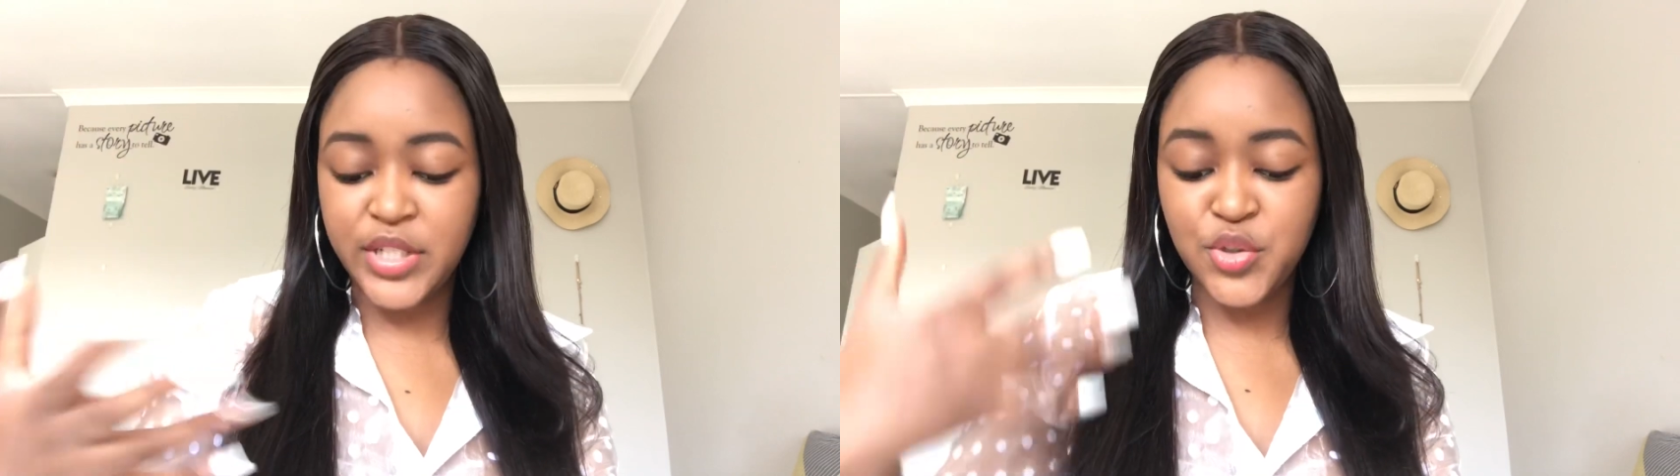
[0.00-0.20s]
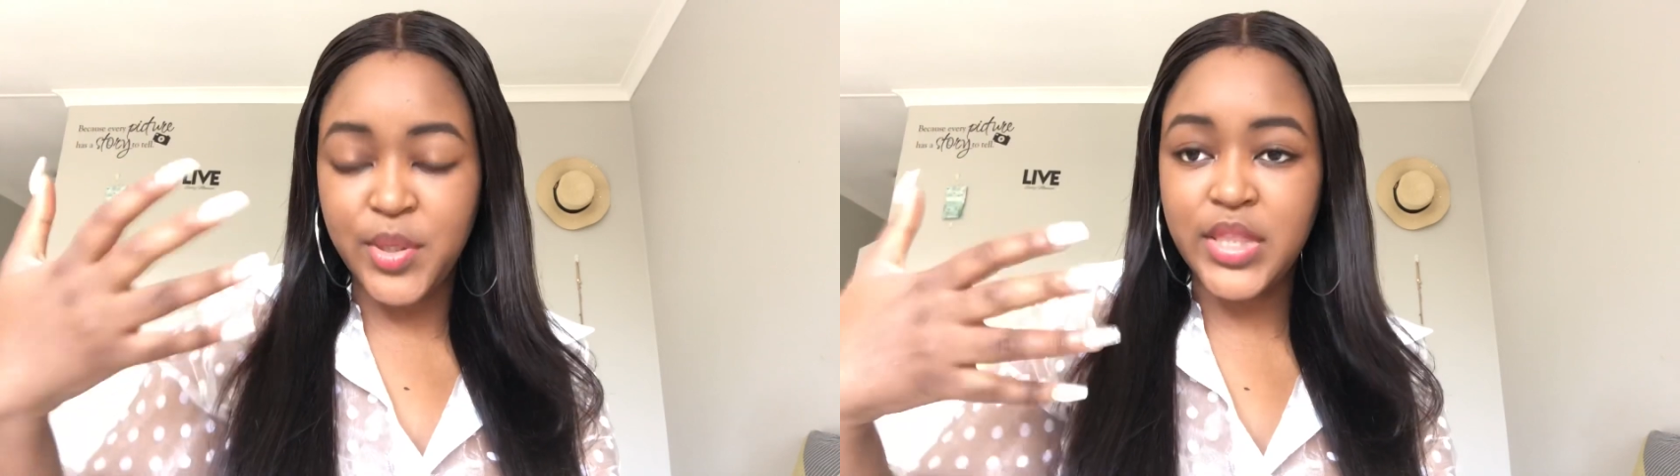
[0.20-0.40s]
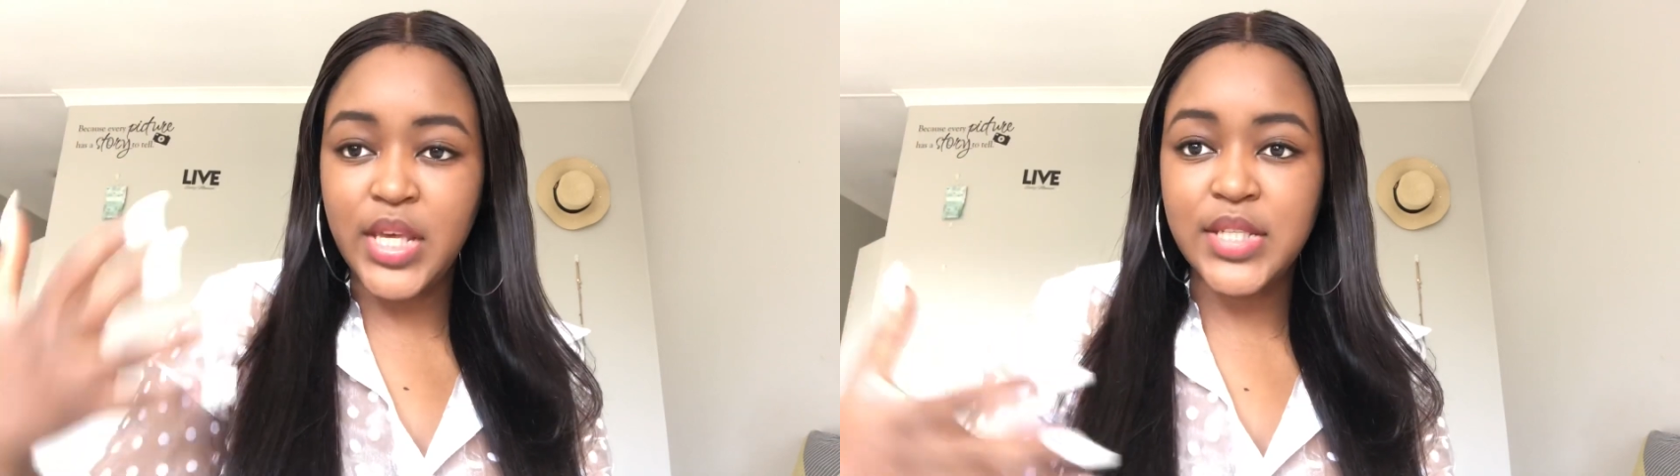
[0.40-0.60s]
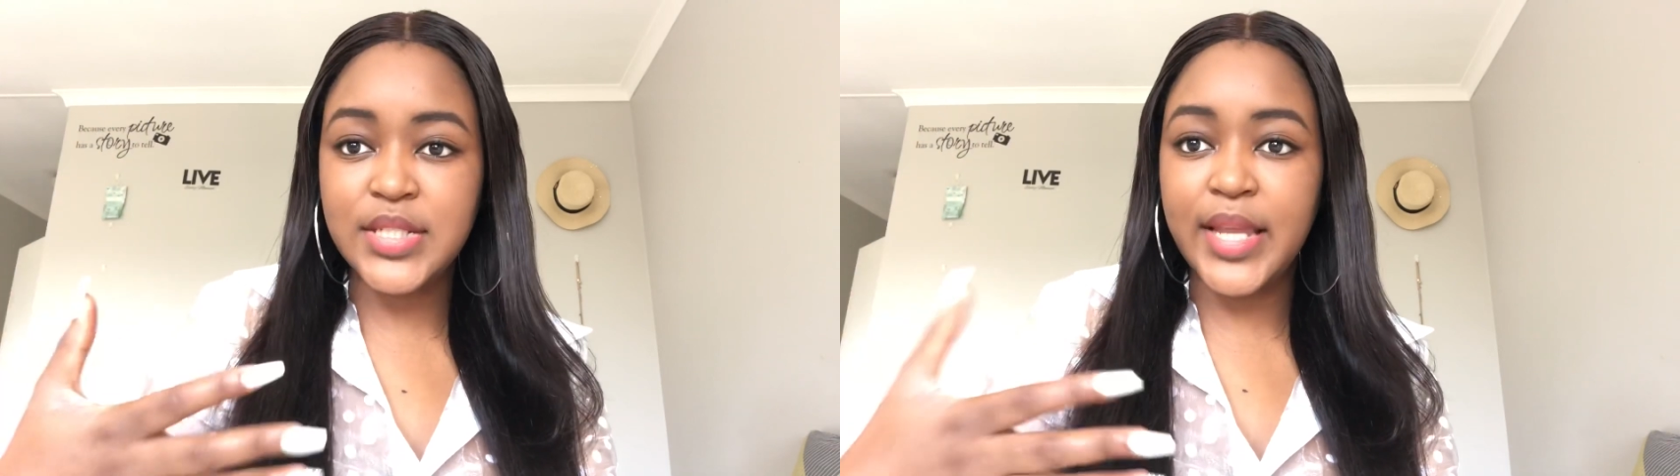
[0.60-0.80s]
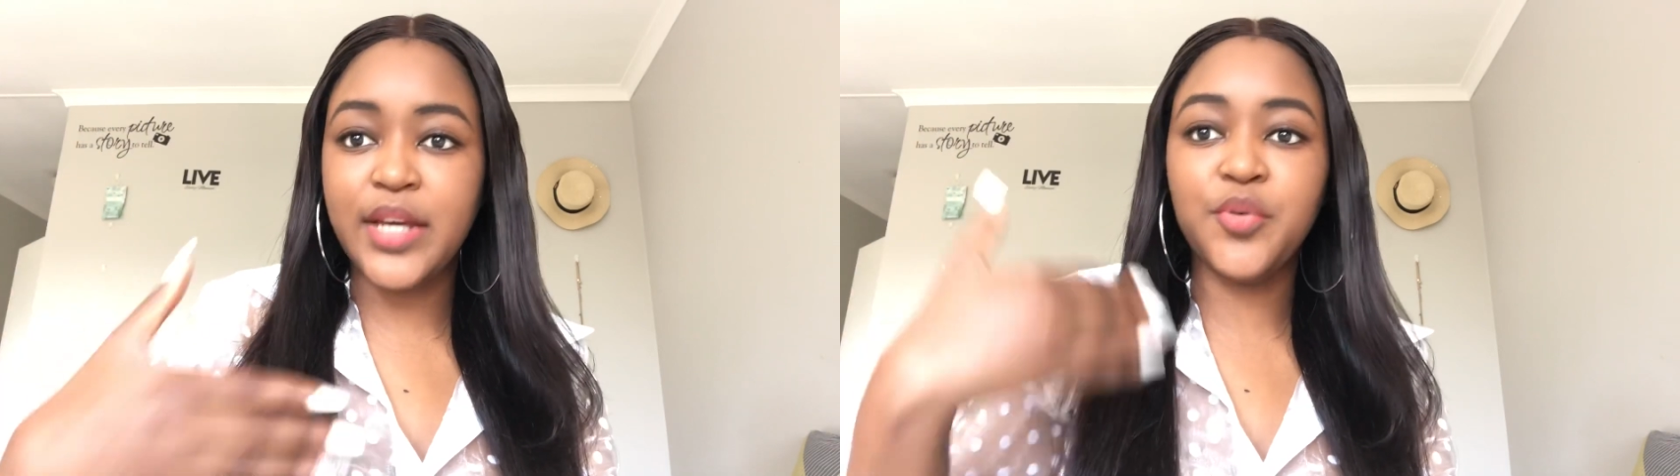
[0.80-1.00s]
doing things
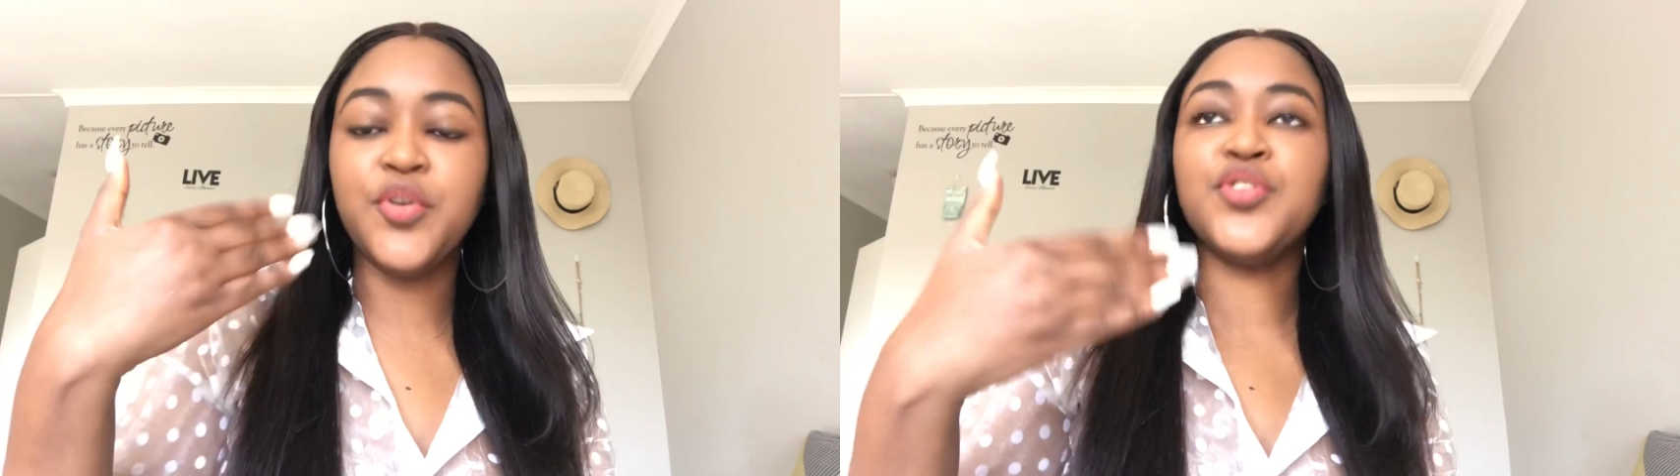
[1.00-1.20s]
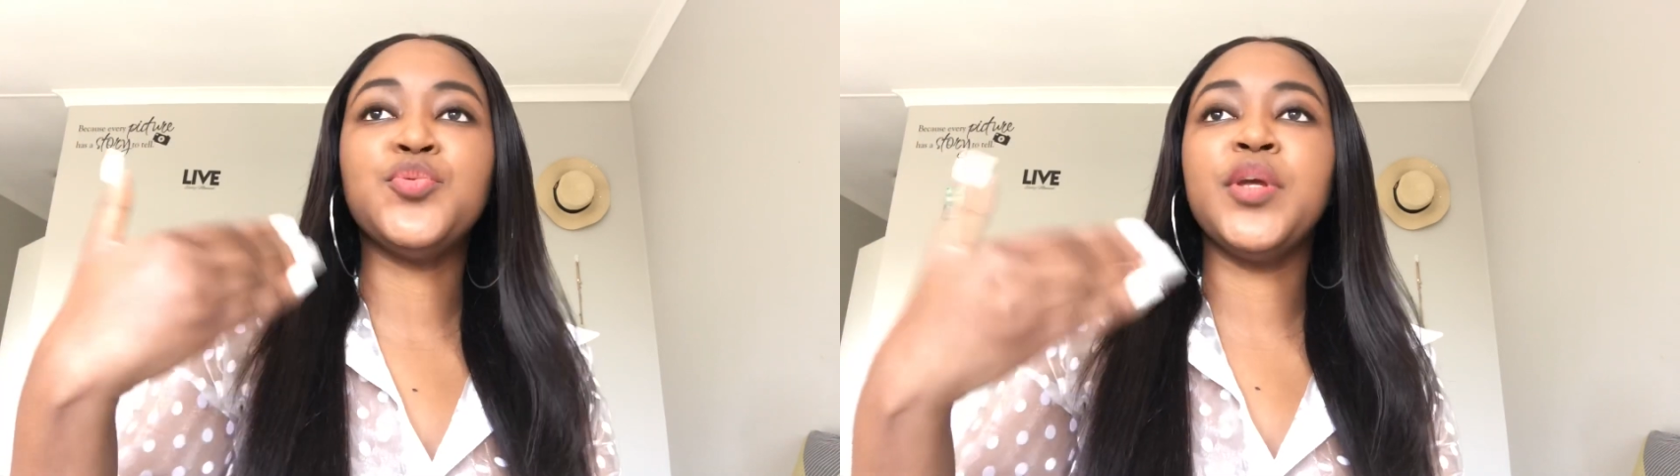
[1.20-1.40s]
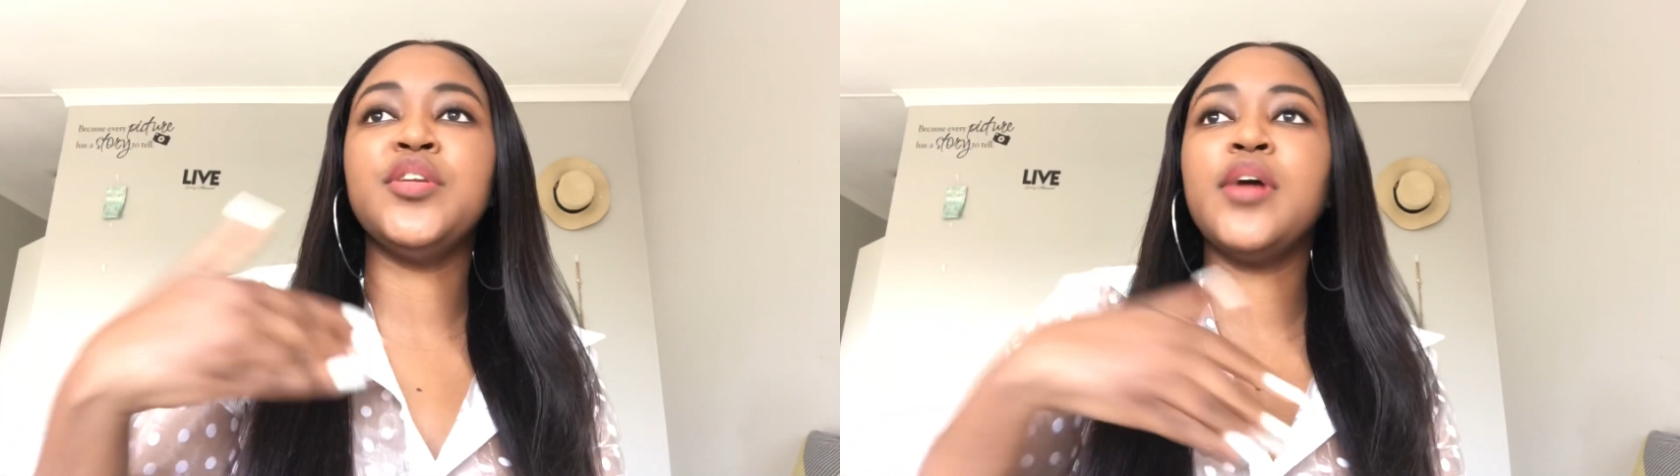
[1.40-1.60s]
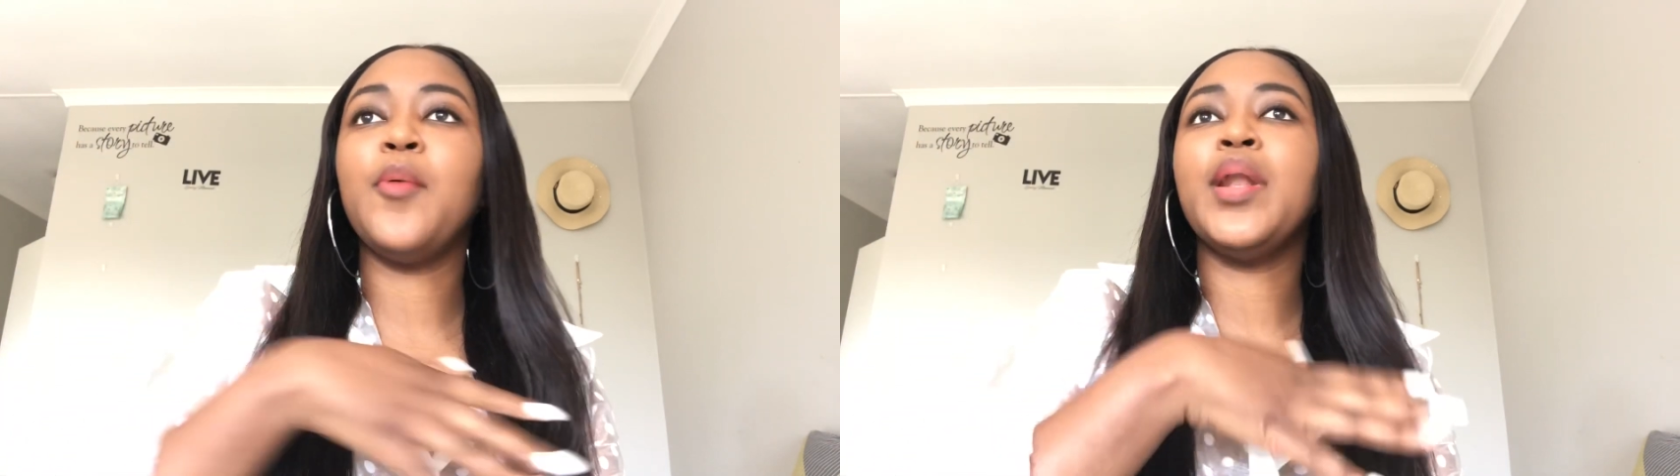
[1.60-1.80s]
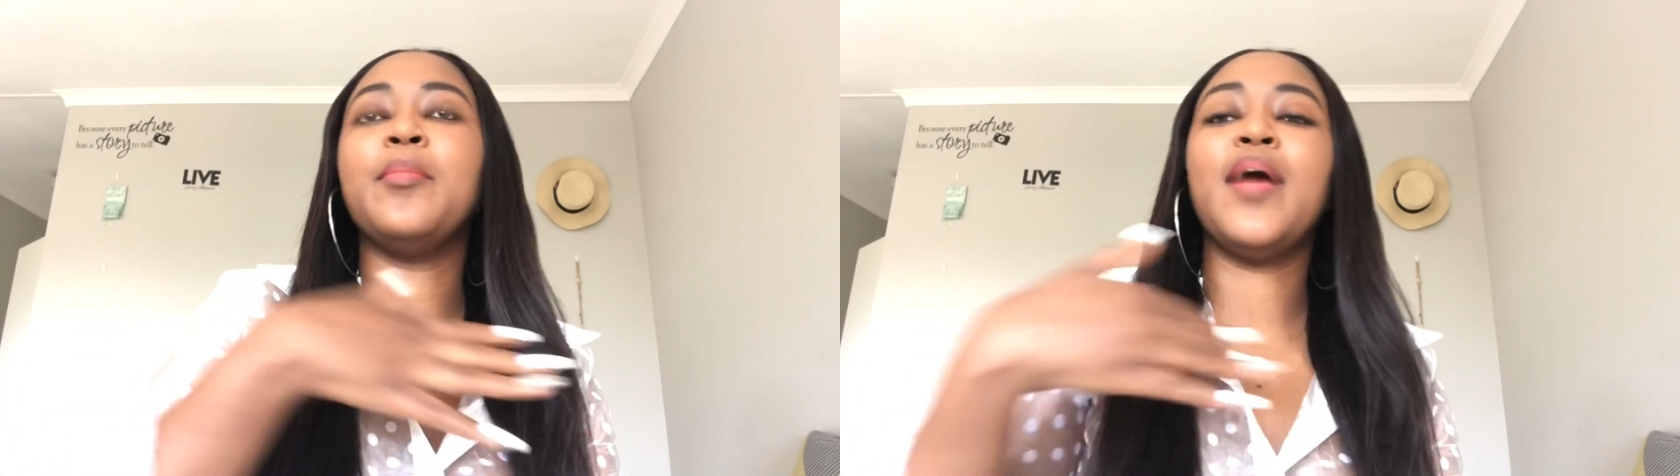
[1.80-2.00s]
because when
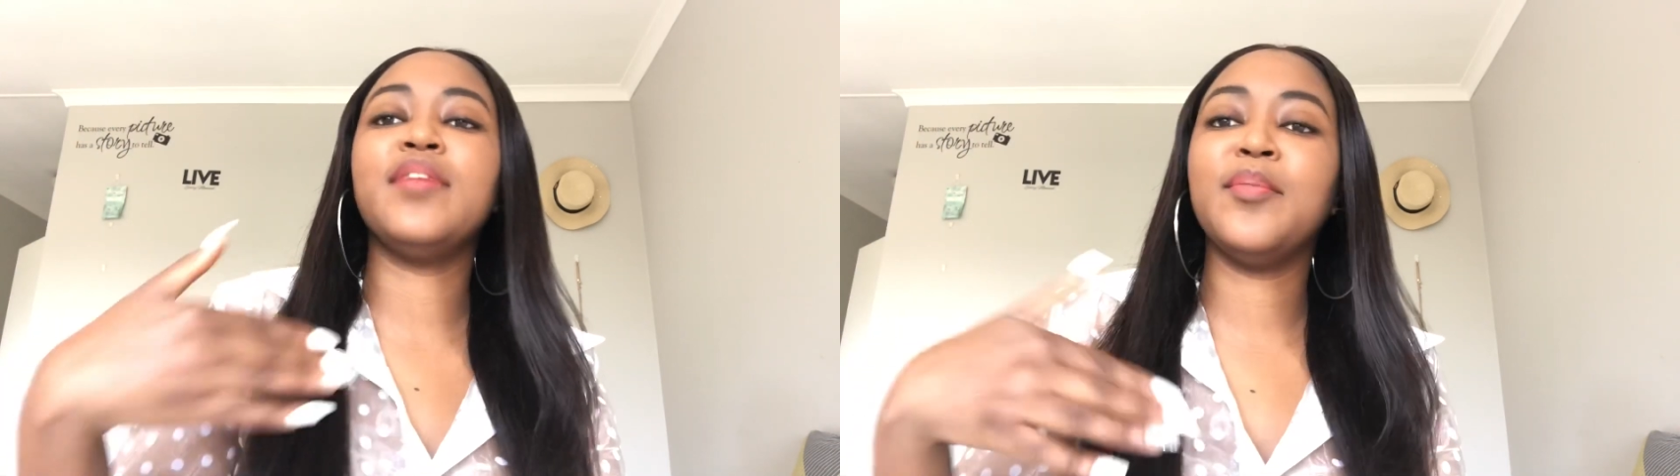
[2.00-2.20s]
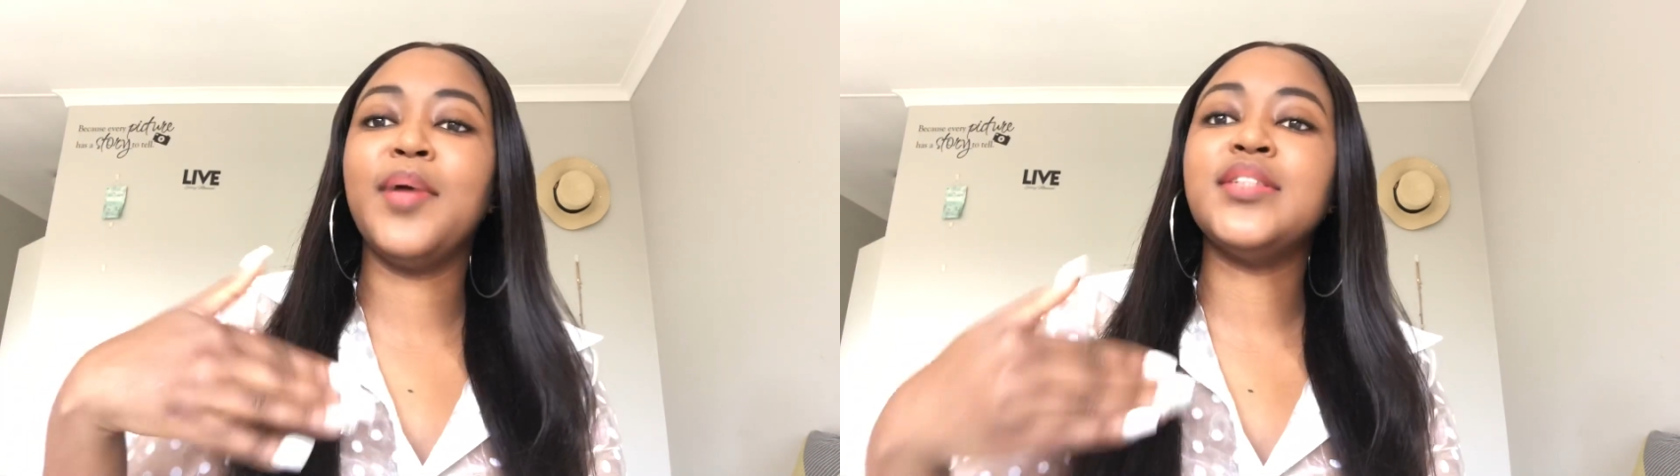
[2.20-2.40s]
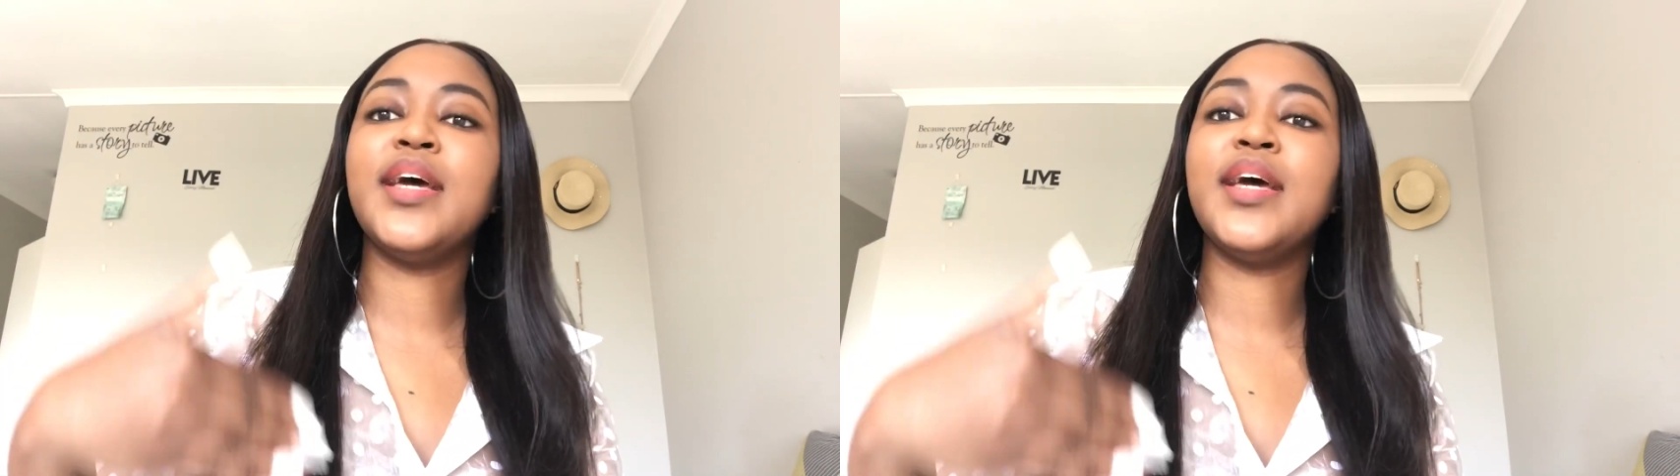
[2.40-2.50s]
I'm having a bad day,